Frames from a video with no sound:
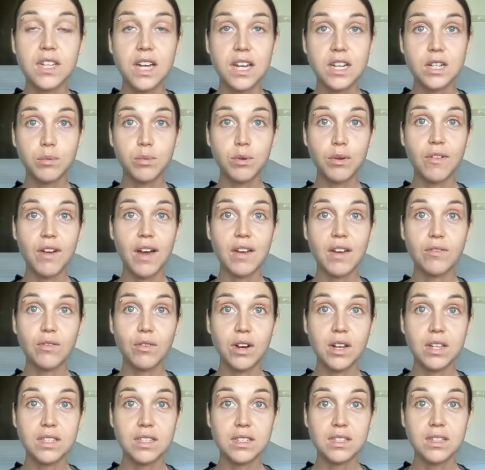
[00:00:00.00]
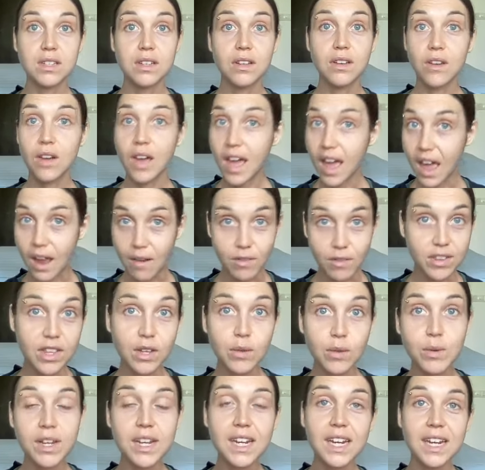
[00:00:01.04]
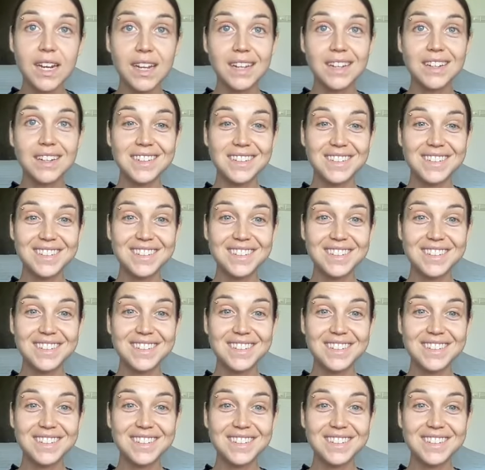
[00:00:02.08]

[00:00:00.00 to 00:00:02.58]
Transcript: had to provide for us everything we needed.